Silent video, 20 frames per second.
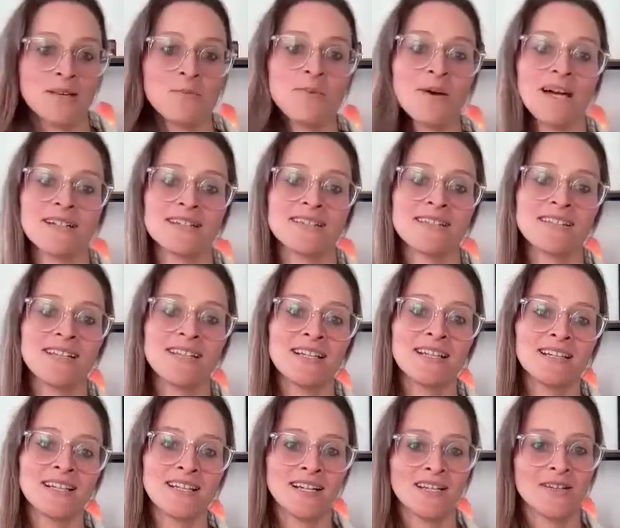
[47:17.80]
the best
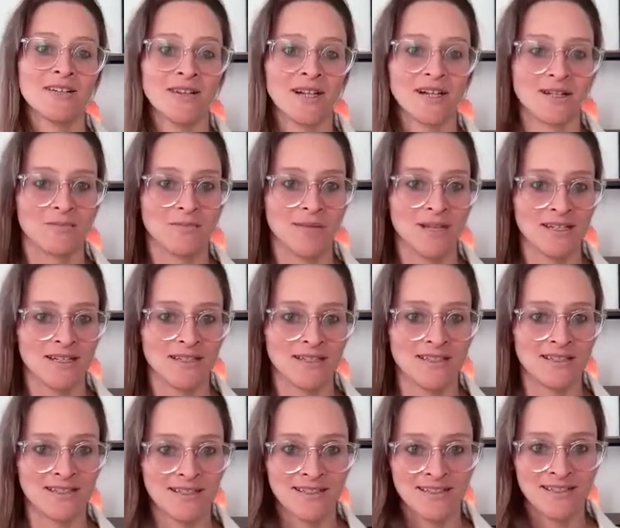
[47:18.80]
thing that I can
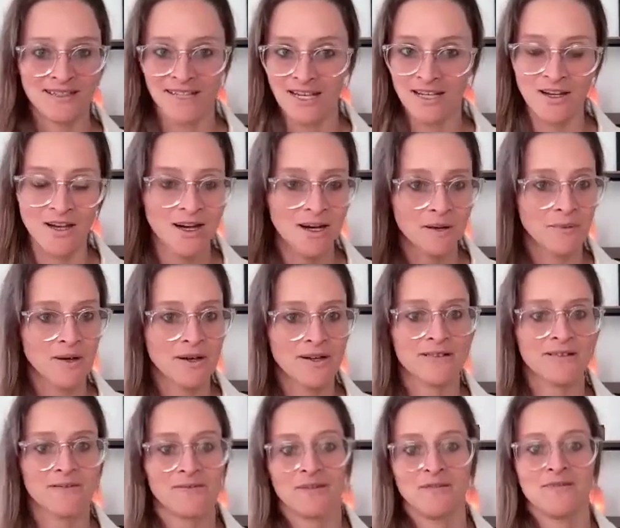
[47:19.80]
recommend is like hop
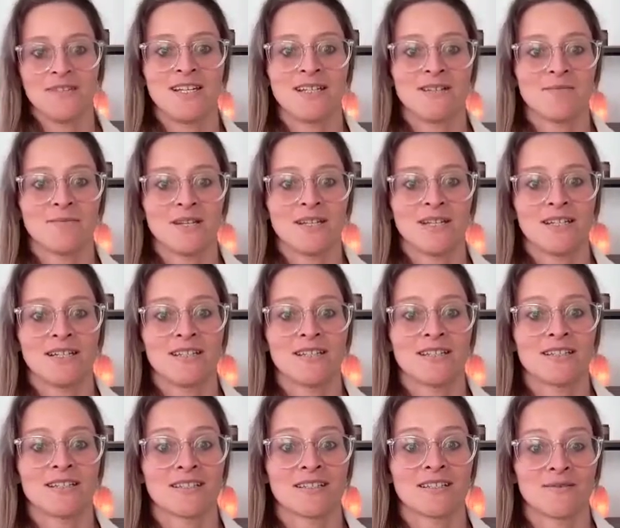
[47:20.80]
on a
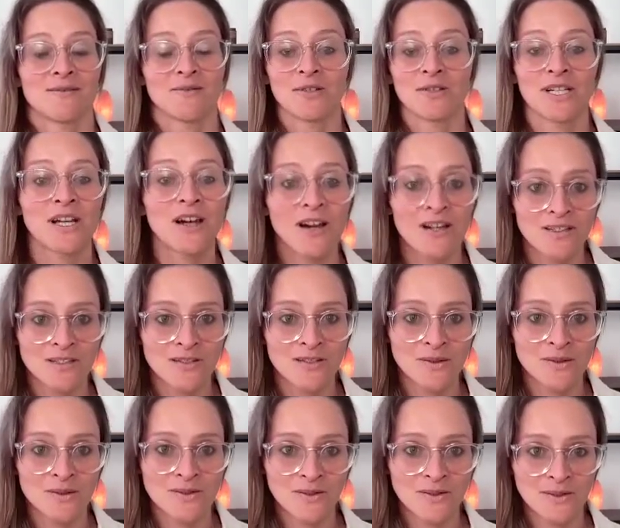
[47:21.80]
15-minute free
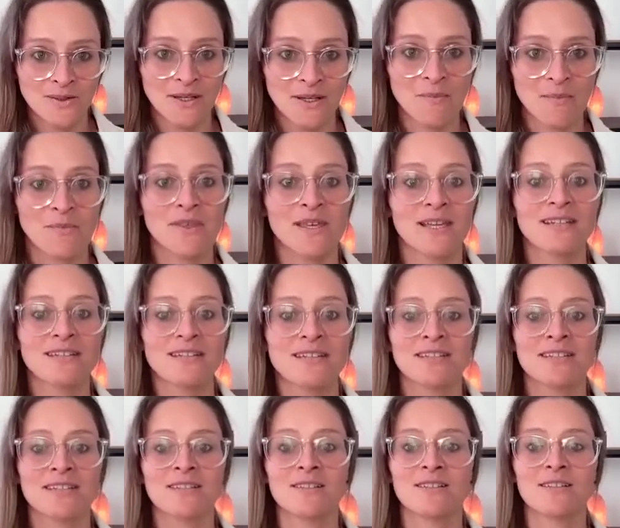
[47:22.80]
consult or something
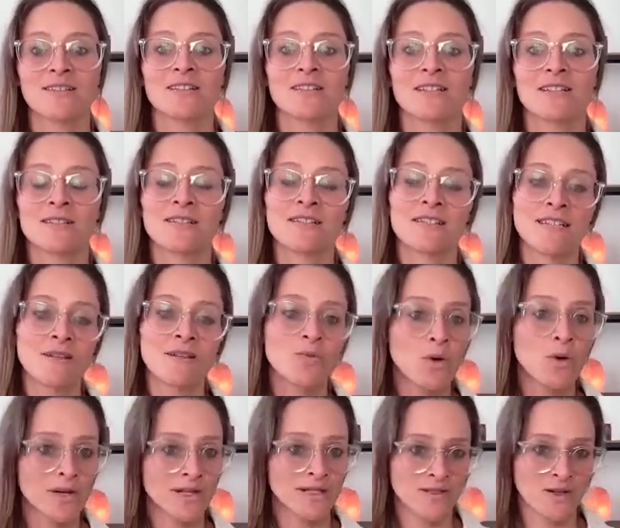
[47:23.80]
to see
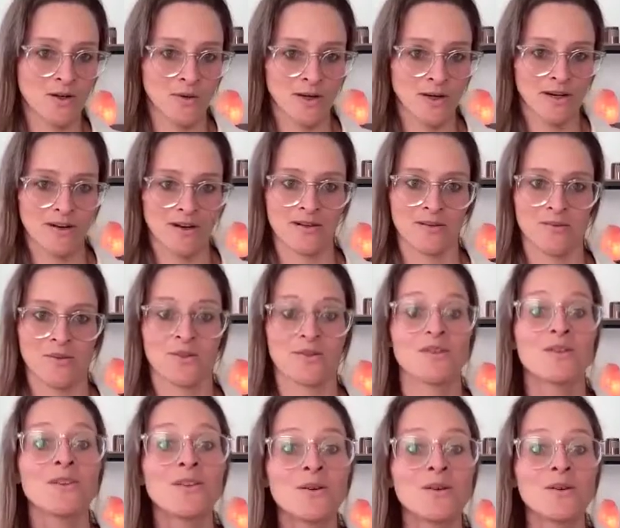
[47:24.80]
what is going on
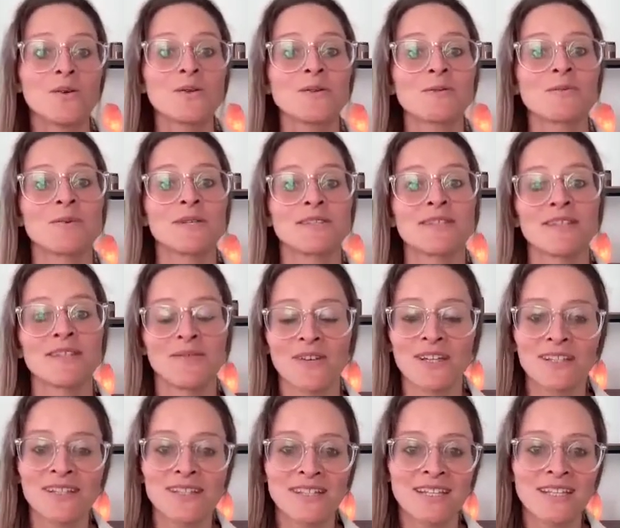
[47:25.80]
with you
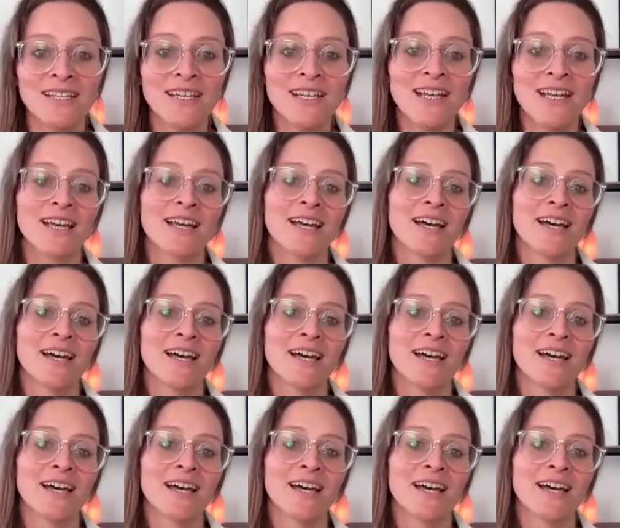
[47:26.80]
specifically.